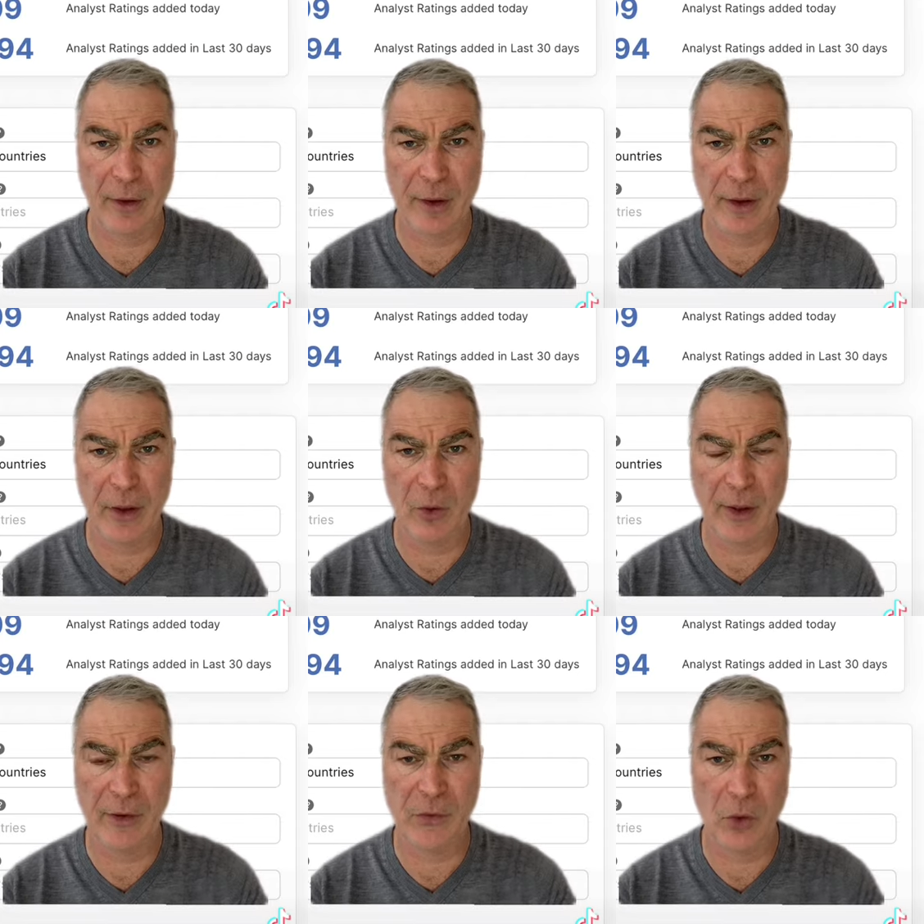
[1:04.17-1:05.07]
in the
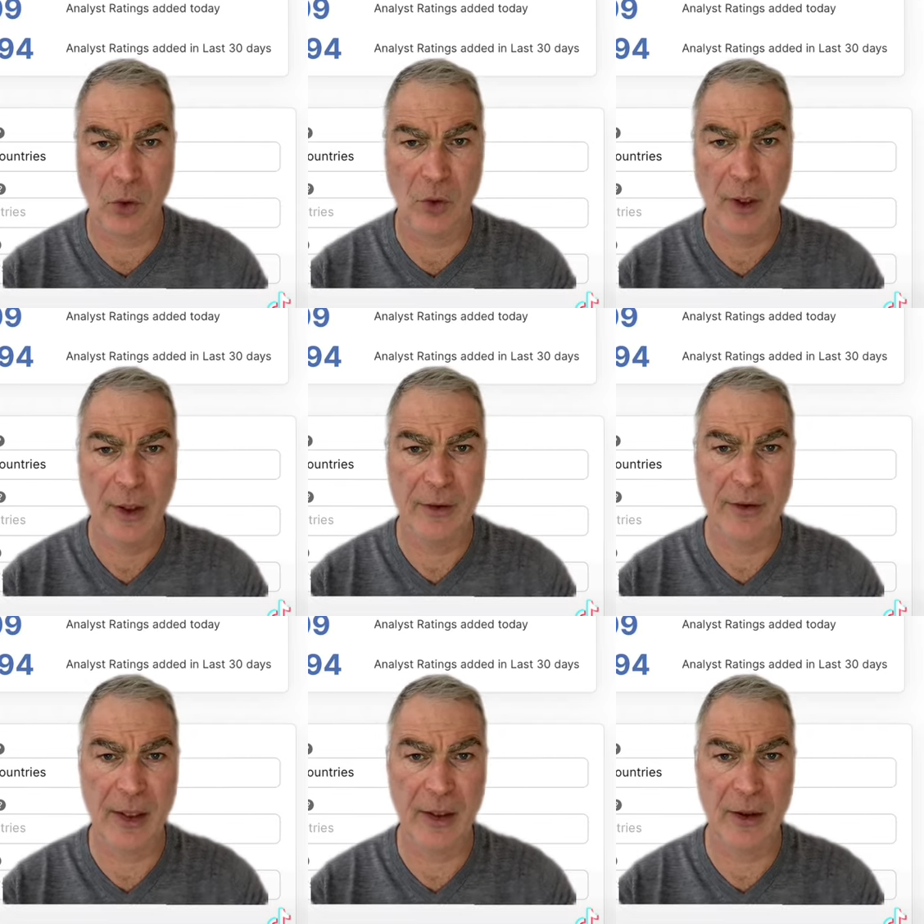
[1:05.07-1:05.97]
US, so
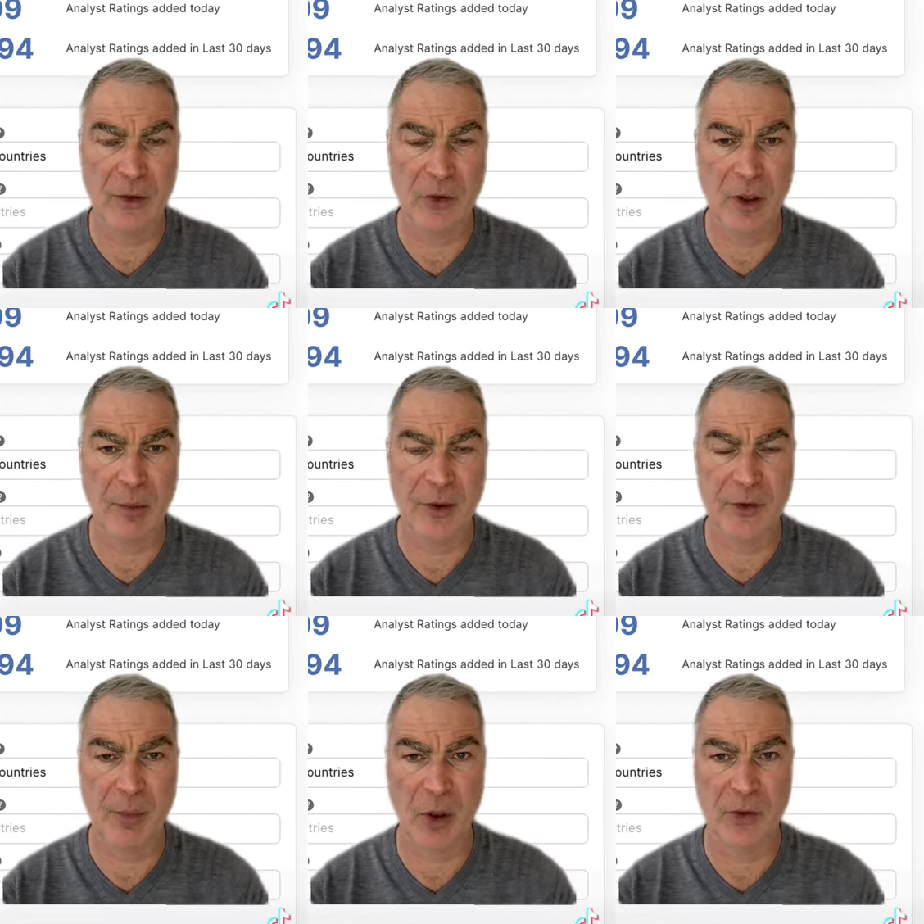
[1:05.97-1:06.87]
data is a little bit
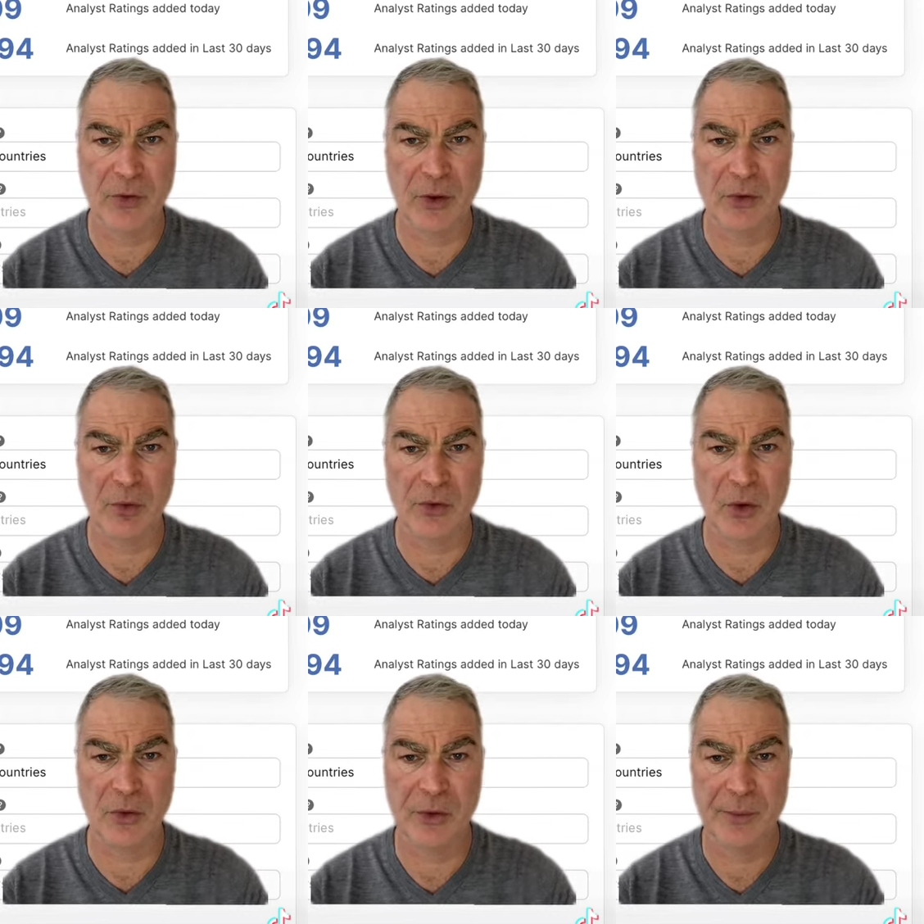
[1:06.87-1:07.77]
sparse as a
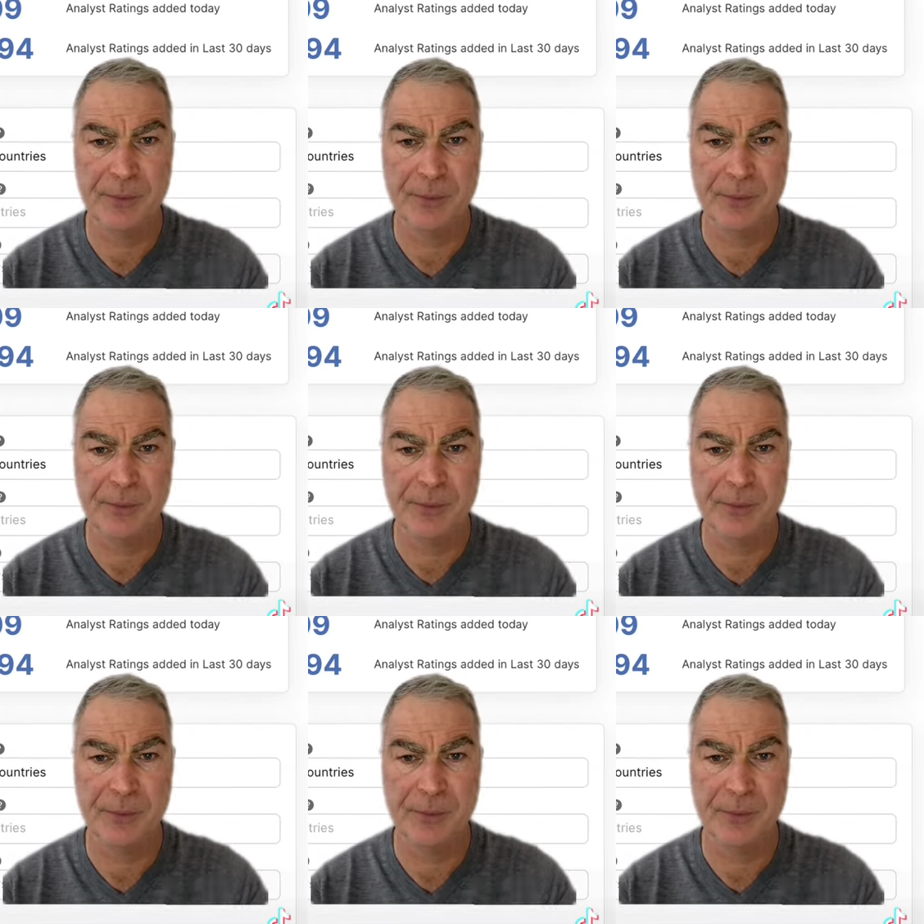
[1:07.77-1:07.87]
result.